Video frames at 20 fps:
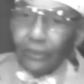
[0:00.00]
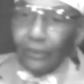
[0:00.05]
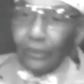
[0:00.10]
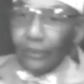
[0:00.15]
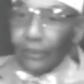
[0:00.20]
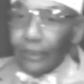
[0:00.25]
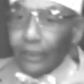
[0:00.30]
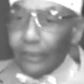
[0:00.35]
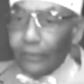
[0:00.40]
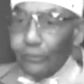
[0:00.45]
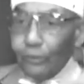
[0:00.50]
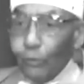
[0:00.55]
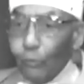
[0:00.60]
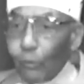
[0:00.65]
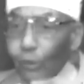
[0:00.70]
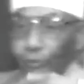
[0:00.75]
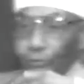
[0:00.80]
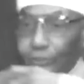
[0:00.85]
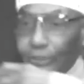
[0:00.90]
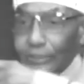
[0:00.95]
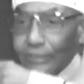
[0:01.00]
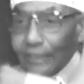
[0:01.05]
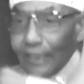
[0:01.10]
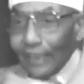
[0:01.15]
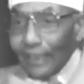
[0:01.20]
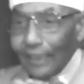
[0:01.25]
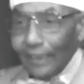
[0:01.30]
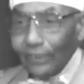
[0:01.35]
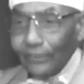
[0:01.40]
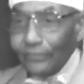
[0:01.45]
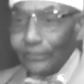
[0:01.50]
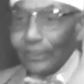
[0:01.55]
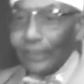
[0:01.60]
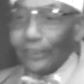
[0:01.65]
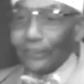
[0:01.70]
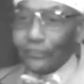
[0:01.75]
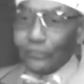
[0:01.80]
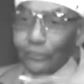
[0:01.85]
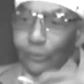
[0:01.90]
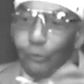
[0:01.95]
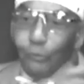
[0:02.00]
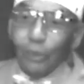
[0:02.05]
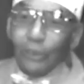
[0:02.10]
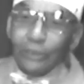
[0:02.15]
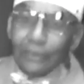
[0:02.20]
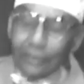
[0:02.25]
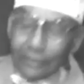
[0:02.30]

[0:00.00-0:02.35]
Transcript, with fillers: and you want to tell this, you want to